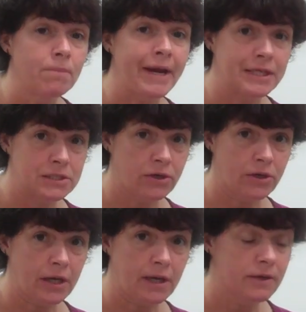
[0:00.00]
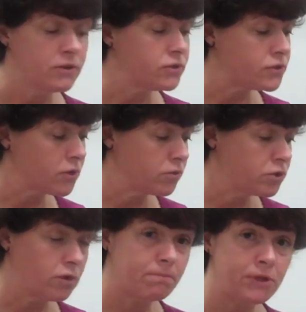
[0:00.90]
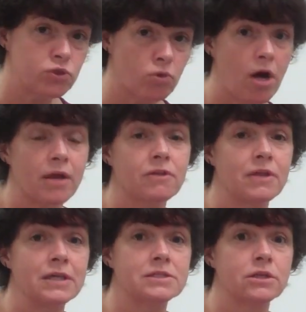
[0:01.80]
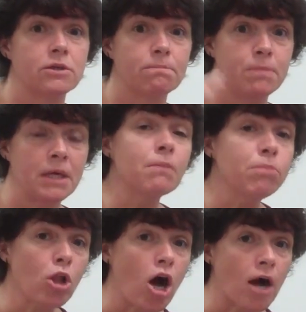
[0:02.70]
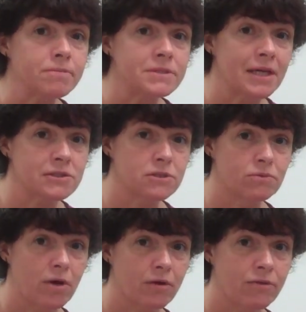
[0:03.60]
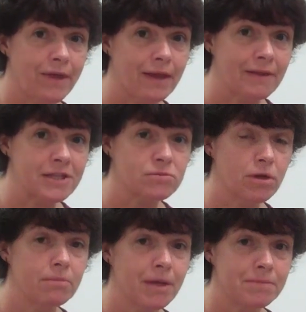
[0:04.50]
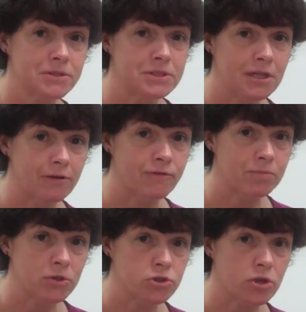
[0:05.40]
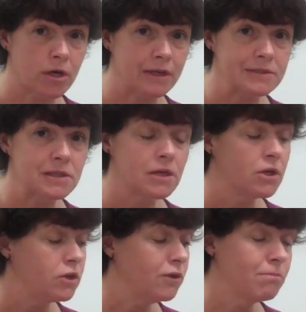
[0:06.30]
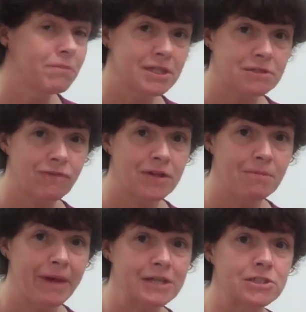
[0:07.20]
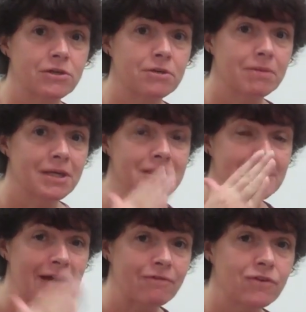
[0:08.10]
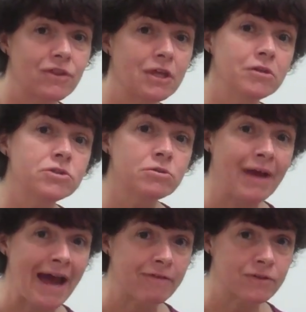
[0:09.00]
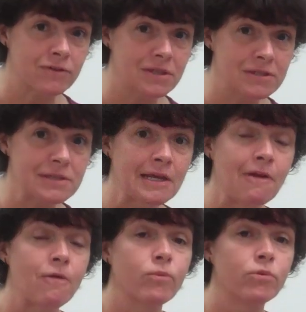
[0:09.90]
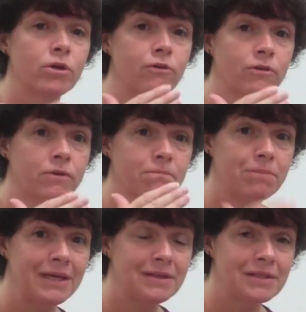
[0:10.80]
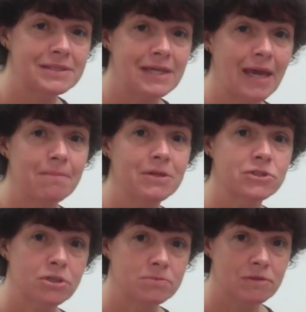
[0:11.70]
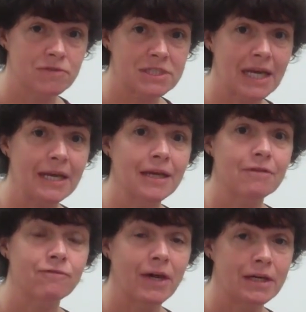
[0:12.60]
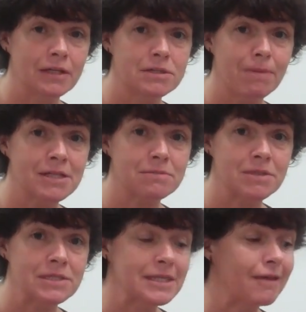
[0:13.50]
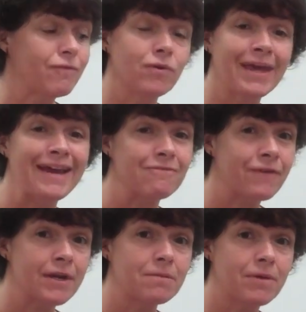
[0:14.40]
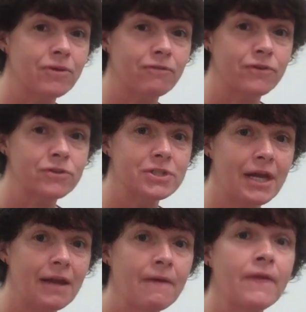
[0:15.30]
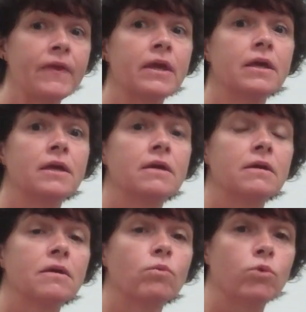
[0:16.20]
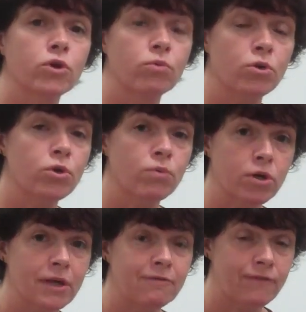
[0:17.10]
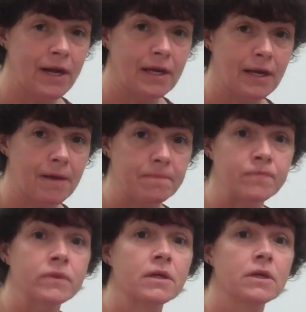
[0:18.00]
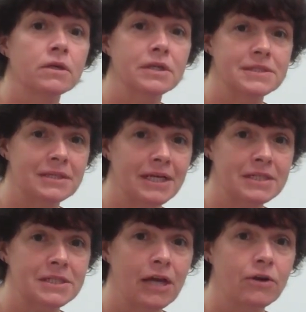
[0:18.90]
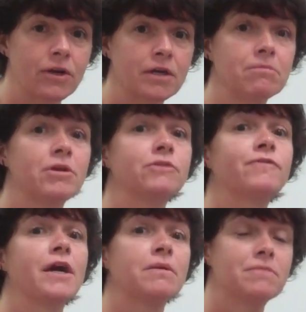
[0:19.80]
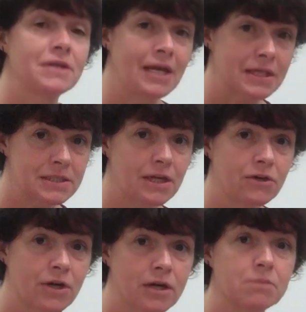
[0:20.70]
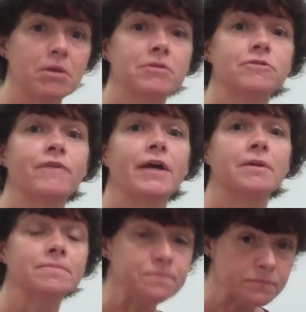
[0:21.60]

bacteria. So don't be drawing things that are big blobs. That's the wrong thing. That's what I'll be able to tell from your drawings. You must find the bacteria because everything you do after this will be the same in terms of staining and finding specimens. If you can't find them on the first day, work at finding them. Because the next day you're not going to be able to find them, the next day you're not going to be able to find them,